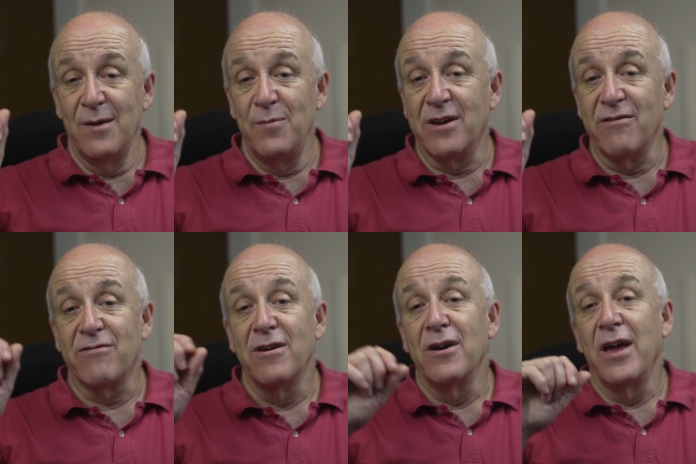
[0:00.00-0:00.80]

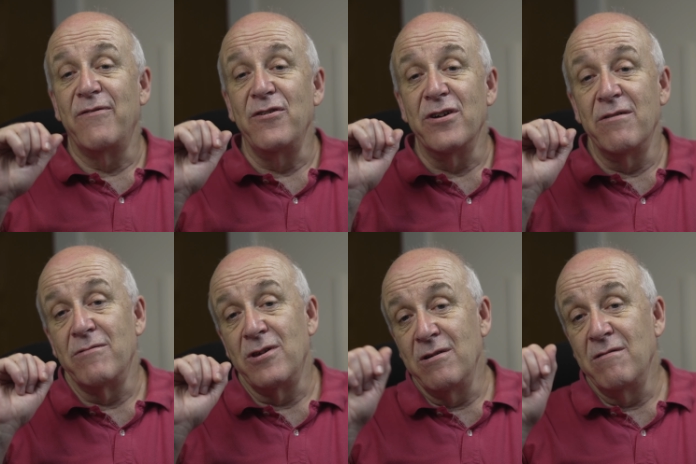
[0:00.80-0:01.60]
Because if you
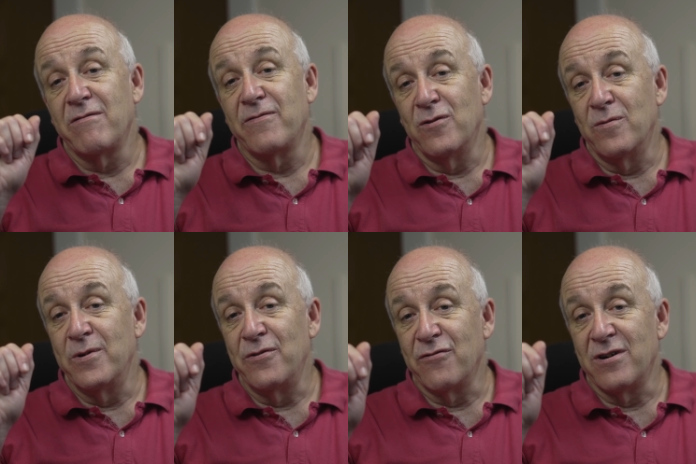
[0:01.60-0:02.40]
don't use
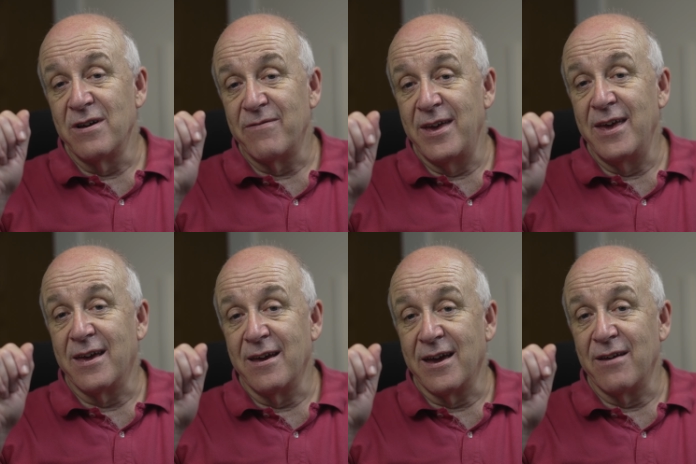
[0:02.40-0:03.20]
four-wheel drive, it
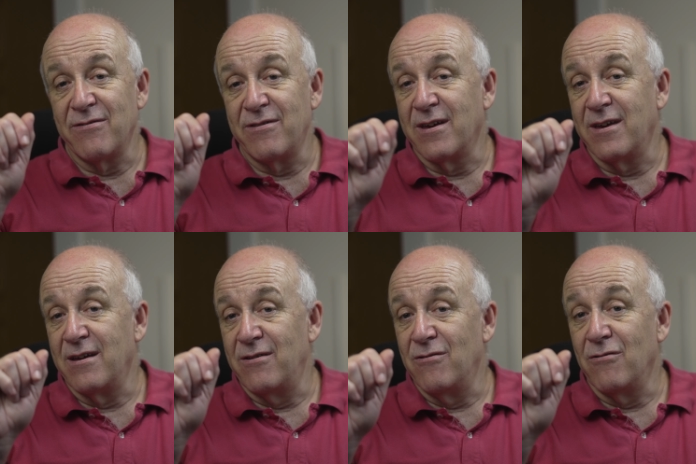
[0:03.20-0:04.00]
can get sticky
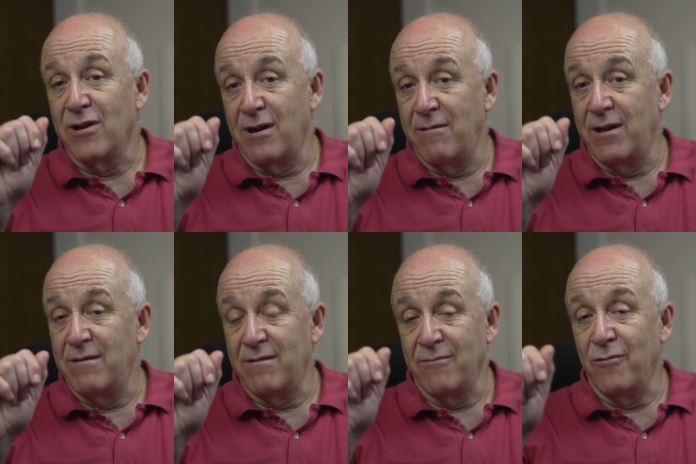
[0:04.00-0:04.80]
and not go
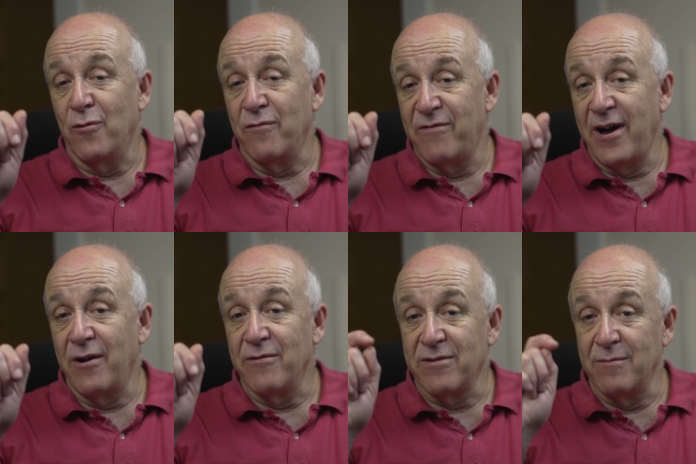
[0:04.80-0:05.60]
in or
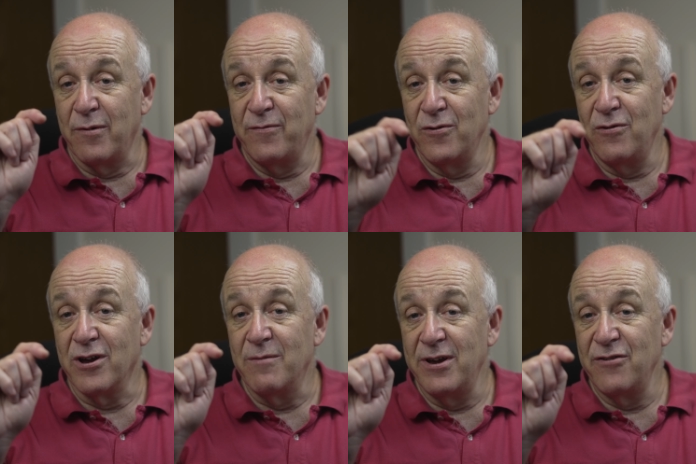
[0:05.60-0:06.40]
fail. So before you
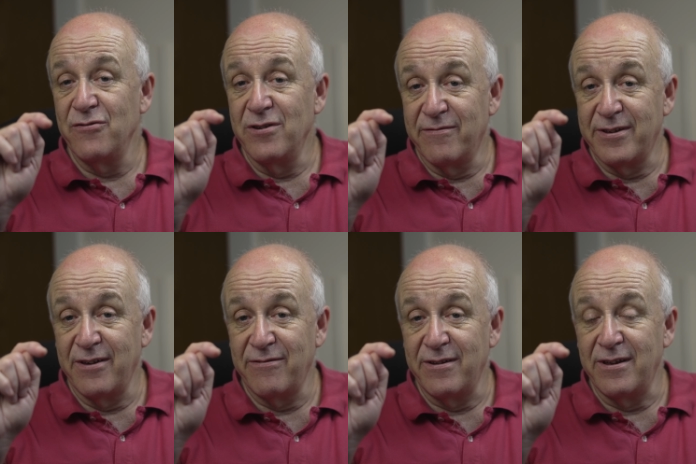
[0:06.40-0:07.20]
go, make sure you've
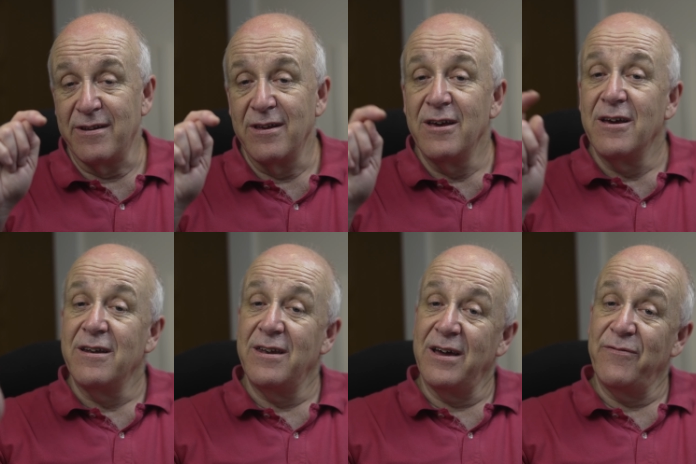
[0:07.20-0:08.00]
tested it.
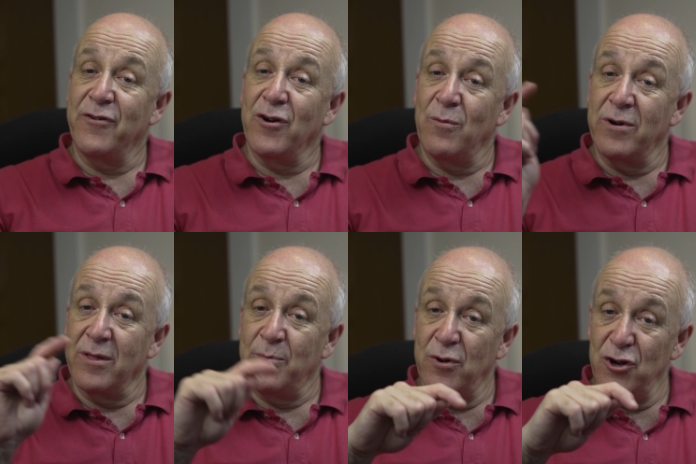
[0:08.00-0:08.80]
Now, if you've got one of
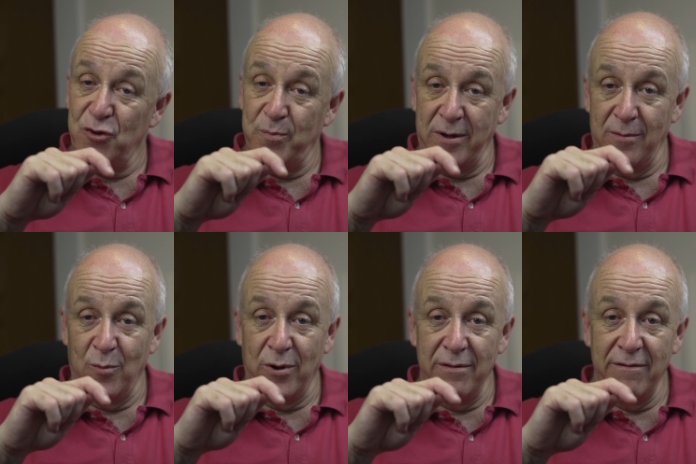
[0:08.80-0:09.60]
the push-button
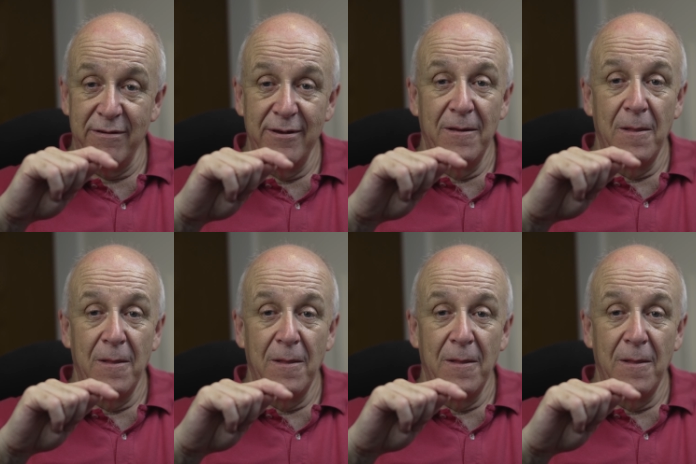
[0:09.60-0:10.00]
ones